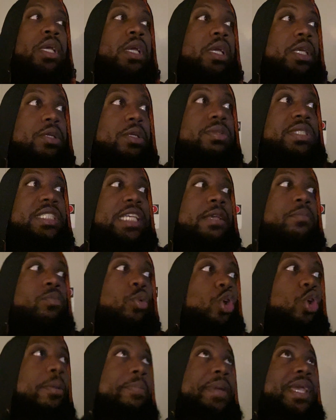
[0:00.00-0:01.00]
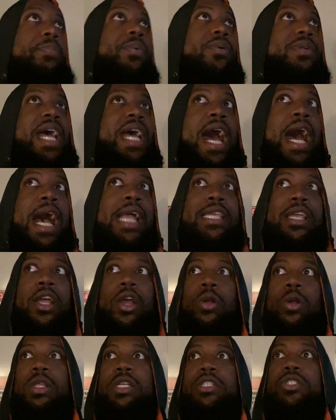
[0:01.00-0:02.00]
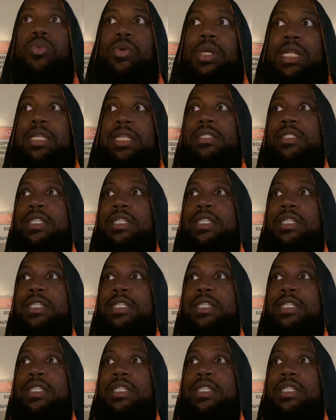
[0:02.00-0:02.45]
You see more people die in your early 20s